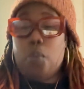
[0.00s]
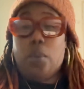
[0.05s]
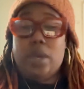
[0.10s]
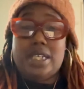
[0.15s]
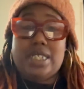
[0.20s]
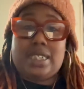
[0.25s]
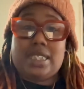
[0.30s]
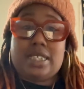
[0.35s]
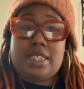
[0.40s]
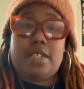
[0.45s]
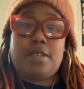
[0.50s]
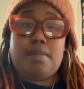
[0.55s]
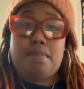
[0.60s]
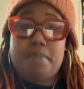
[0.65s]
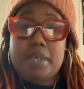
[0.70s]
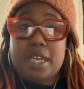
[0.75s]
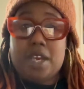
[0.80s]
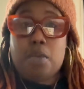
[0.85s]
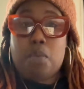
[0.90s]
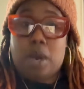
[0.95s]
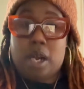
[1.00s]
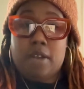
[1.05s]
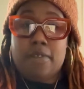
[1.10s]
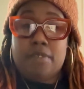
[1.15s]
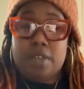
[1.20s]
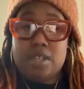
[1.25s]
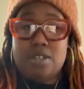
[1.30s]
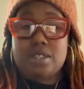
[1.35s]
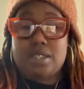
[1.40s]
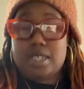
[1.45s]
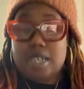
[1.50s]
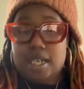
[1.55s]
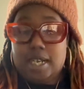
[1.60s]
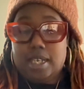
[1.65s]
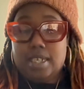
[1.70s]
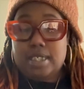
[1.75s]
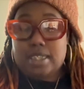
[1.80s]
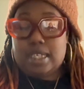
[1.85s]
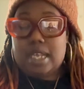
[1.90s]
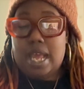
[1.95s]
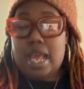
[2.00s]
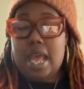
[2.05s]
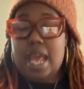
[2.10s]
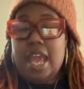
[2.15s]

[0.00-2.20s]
Wisdom being one of those things.